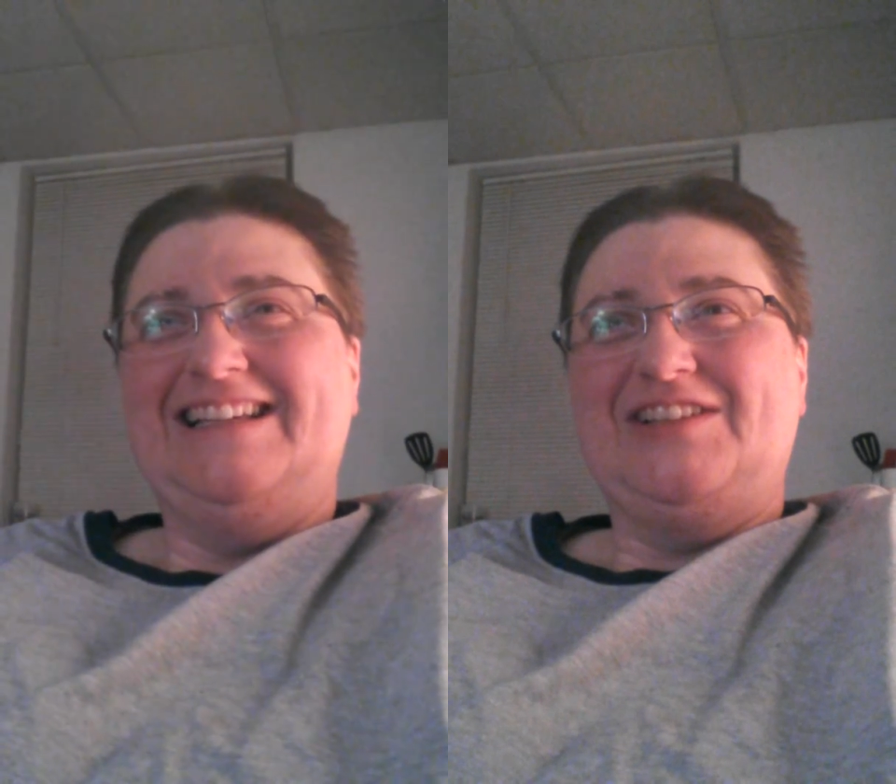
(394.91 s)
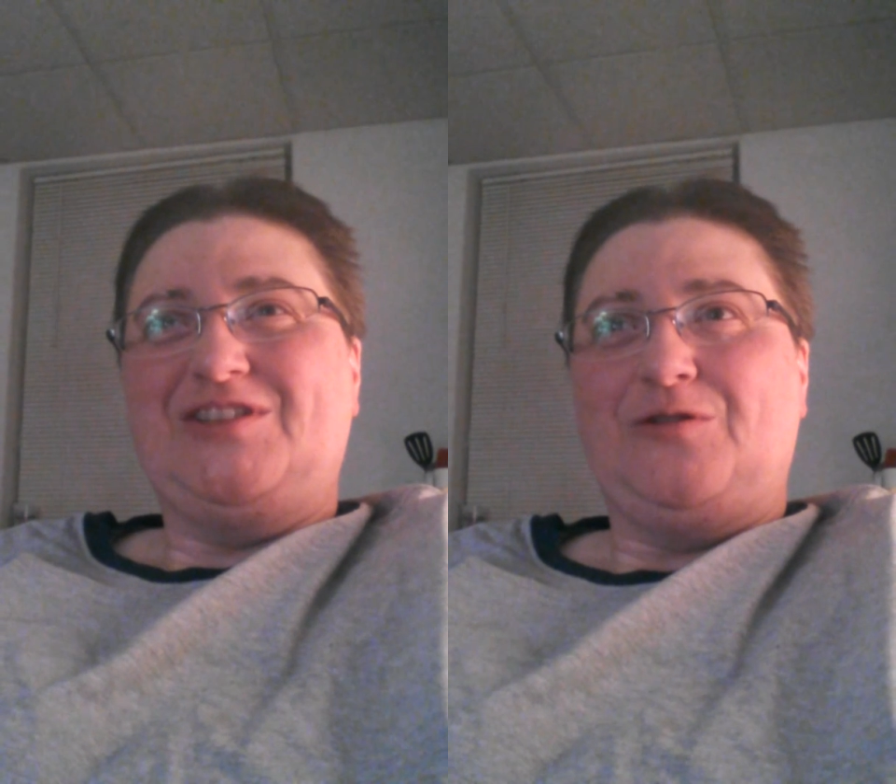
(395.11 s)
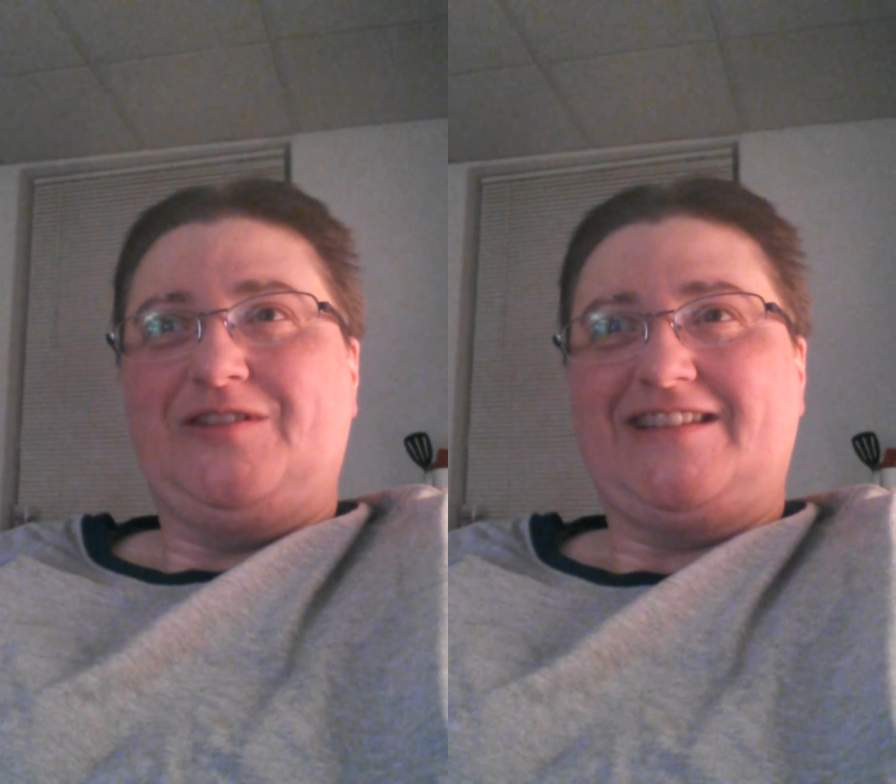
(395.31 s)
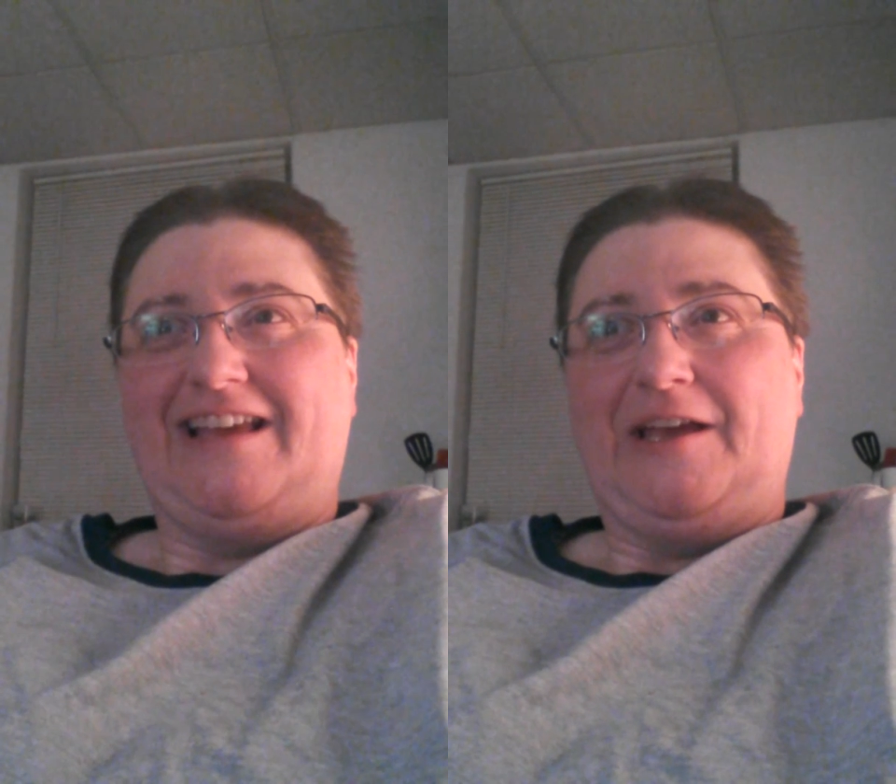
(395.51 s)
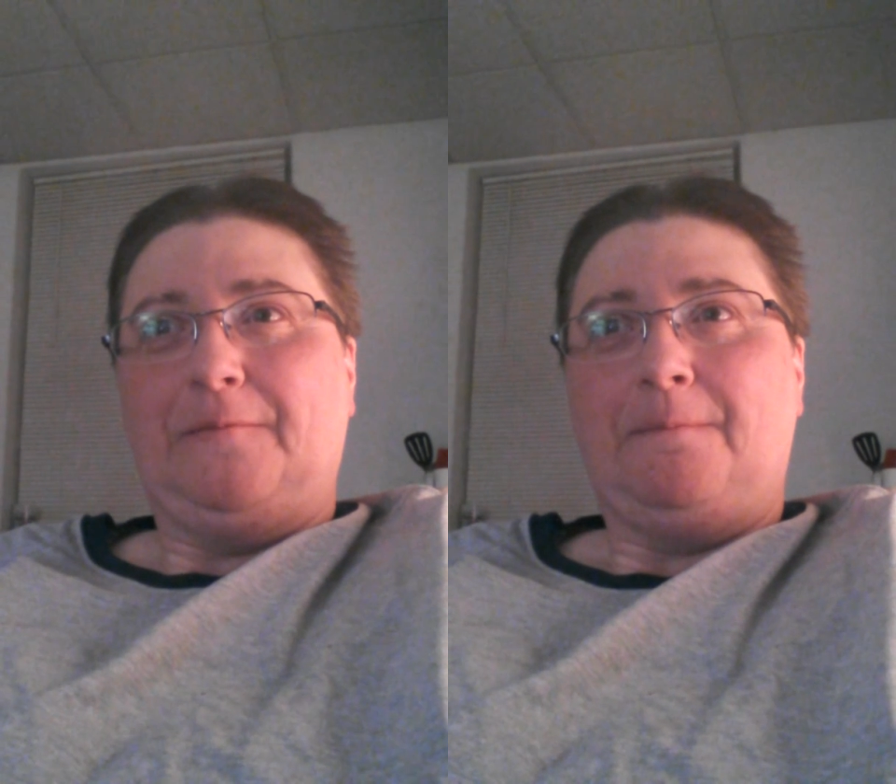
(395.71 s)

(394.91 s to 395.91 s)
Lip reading: so to say.